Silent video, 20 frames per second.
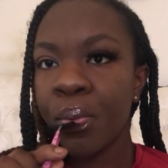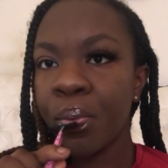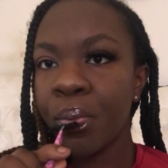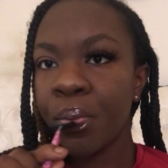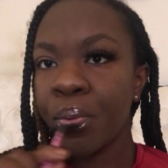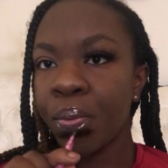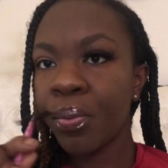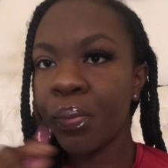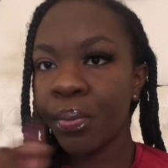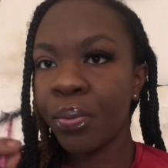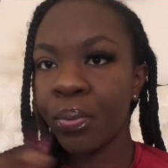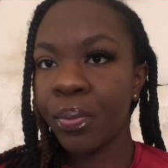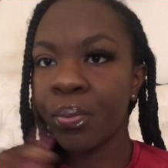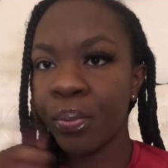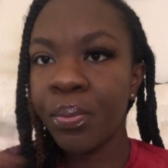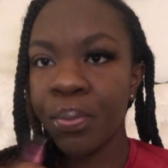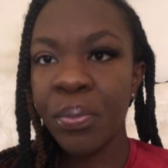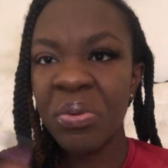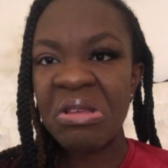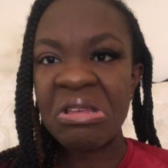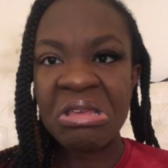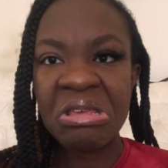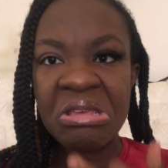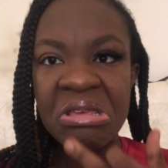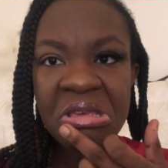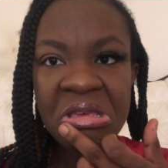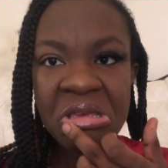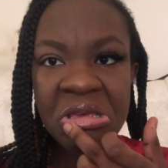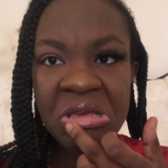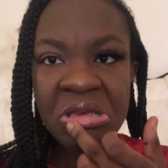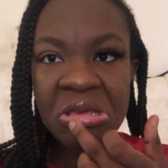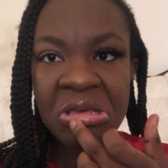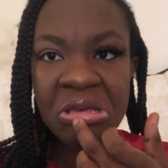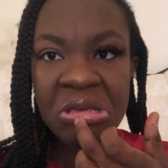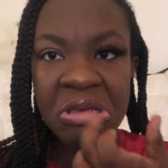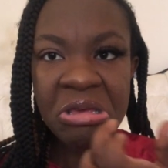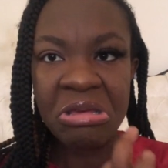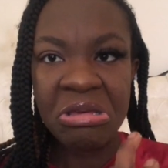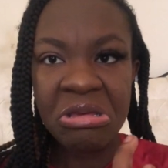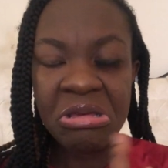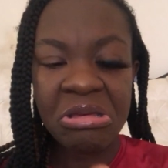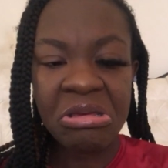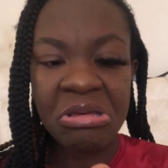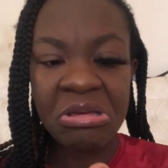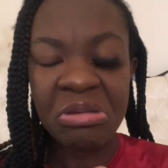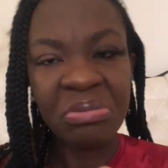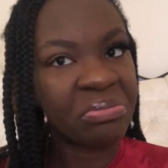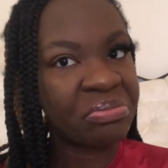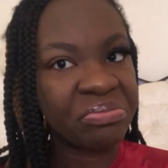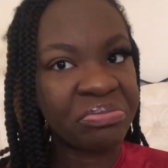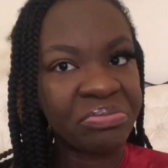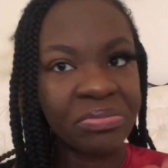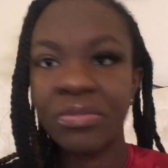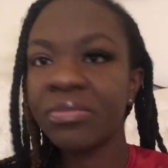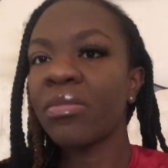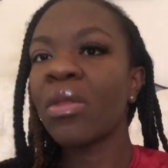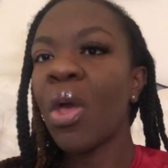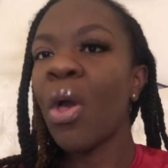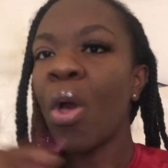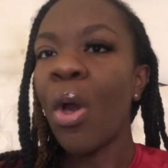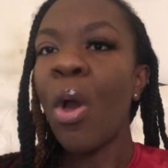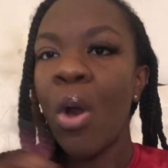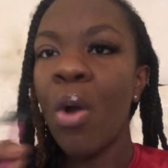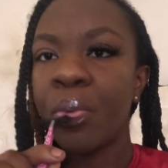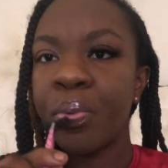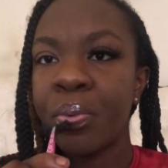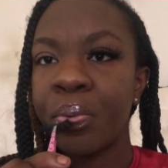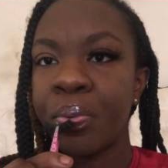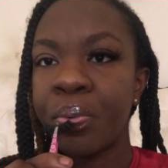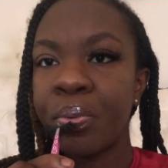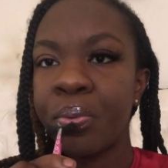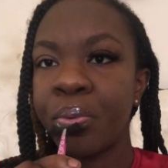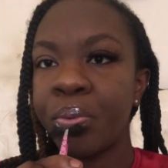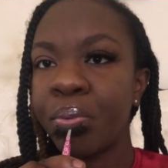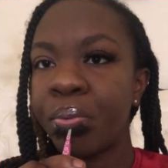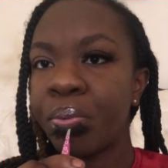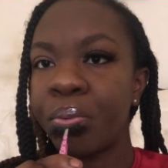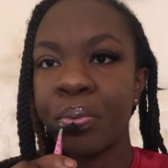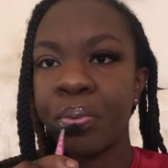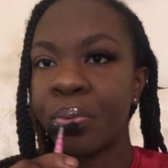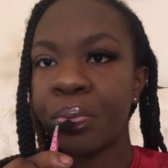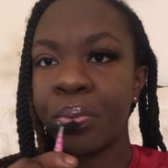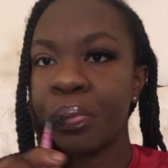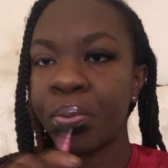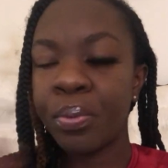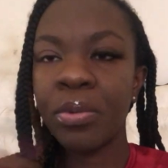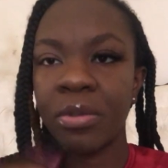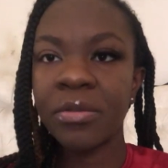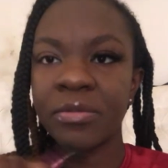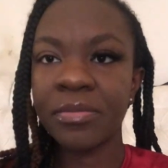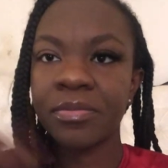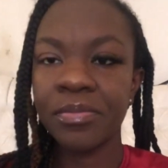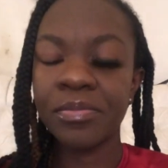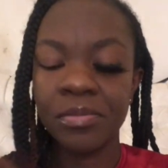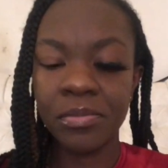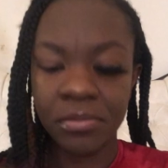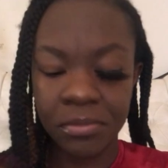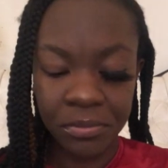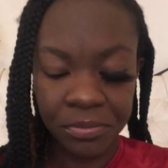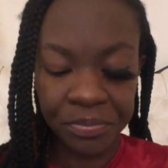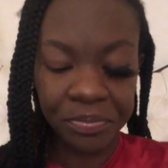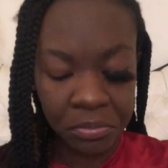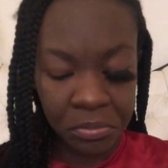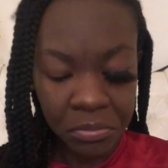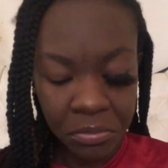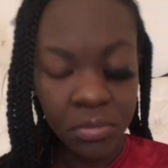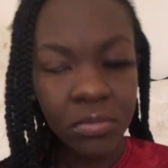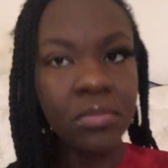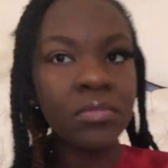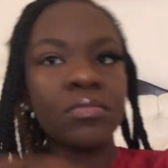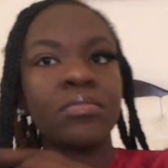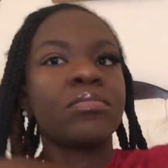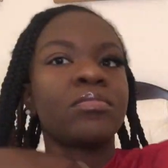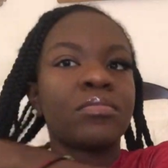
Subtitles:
The ombre gloss. Yes, that's it. That's definitely my new favorite lip gloss.